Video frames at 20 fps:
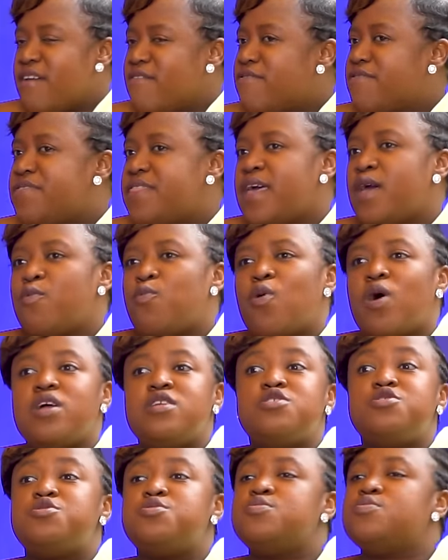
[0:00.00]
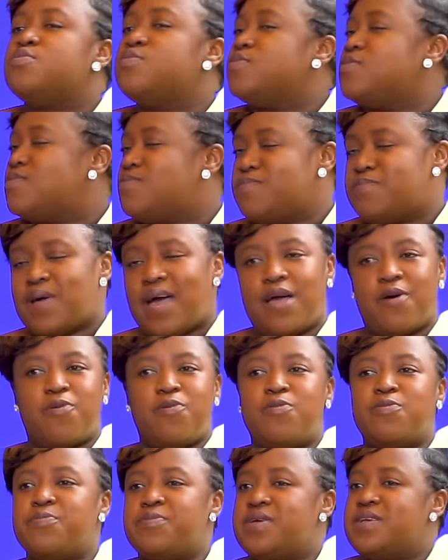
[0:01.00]
If they want to, by
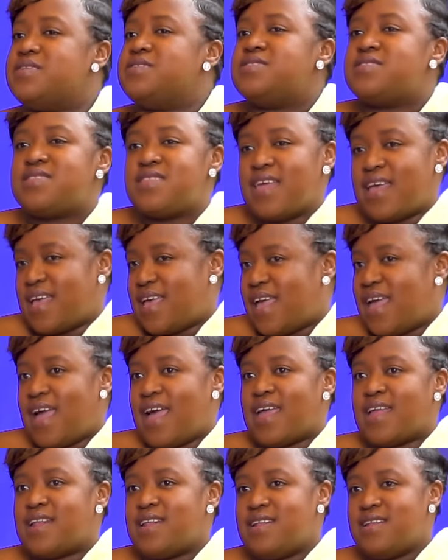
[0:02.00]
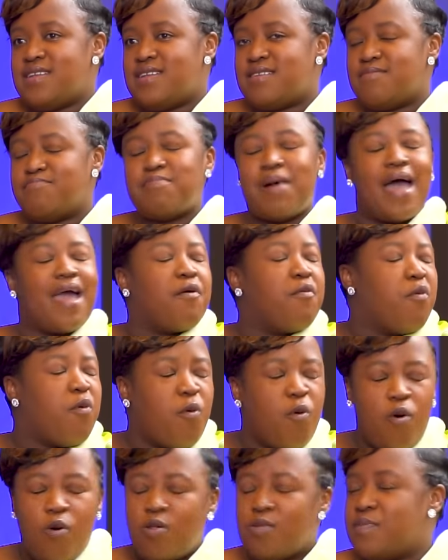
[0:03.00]
all means, they can. By
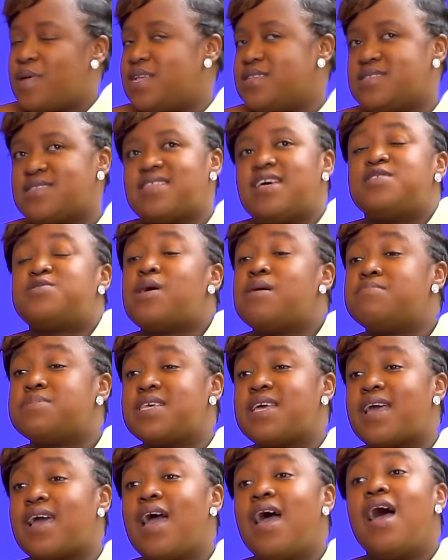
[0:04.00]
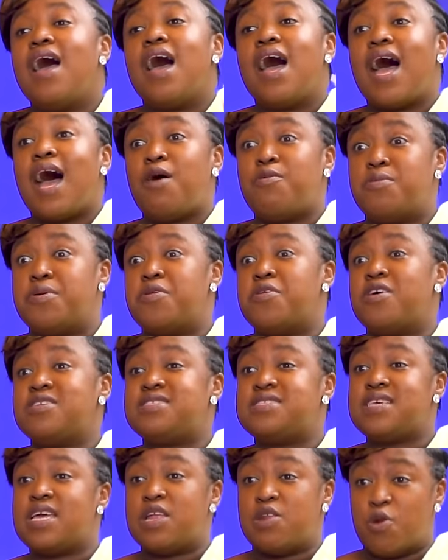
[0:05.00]
all means. That's what I'm saying. I would
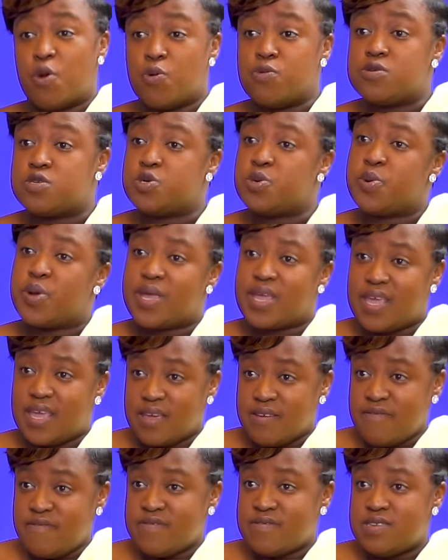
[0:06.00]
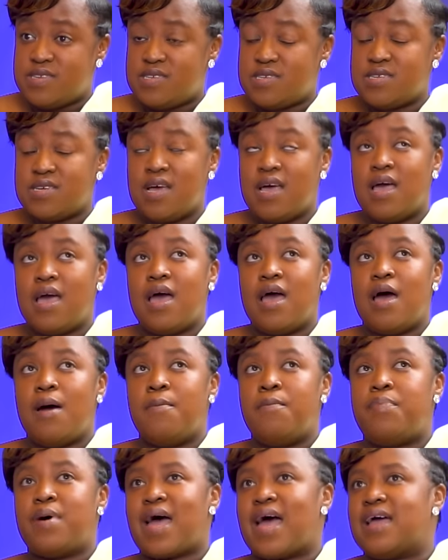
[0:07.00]
not say no to a gift,
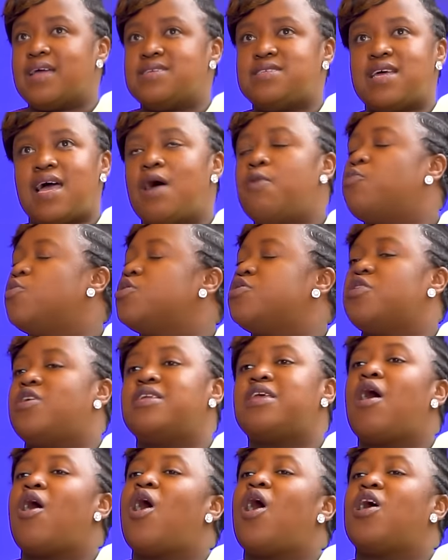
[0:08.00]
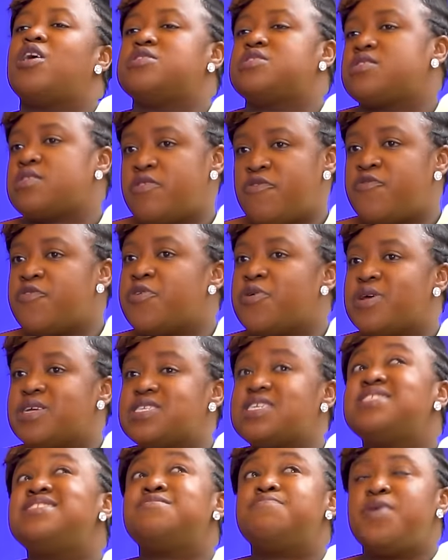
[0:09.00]
but I would not ask for
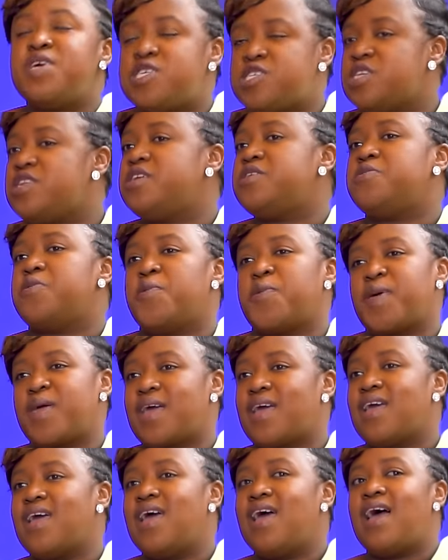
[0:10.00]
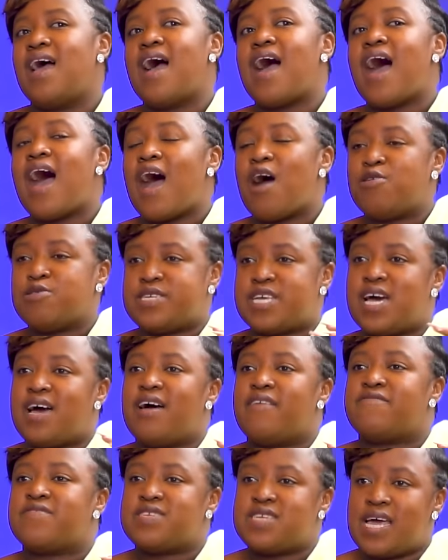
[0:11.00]
it, especially knowing how
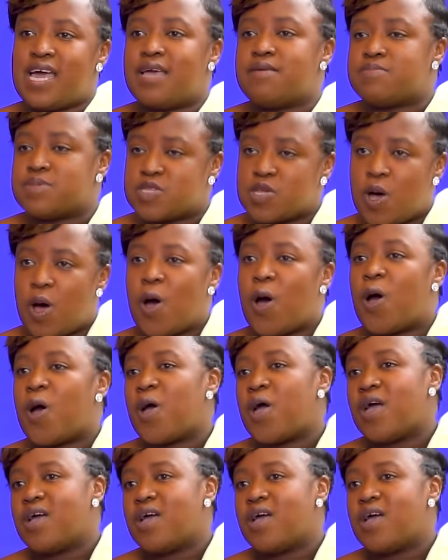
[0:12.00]
tough times are.